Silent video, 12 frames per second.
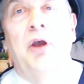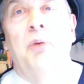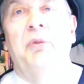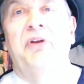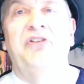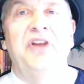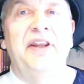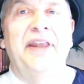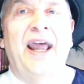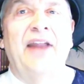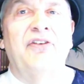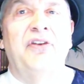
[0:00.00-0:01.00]
But see,
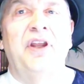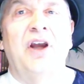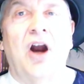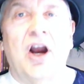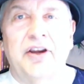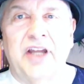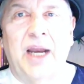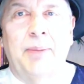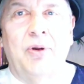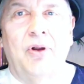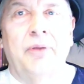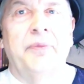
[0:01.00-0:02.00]
that's the
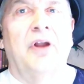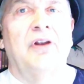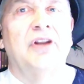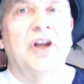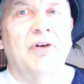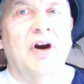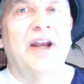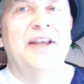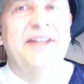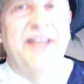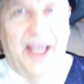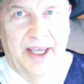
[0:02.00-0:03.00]
archetypal literary
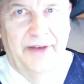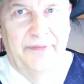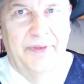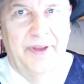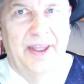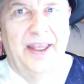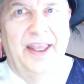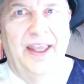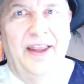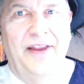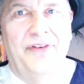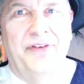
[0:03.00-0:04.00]
tic,
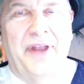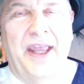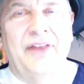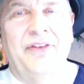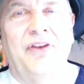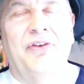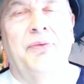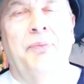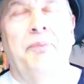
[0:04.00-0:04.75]
is like this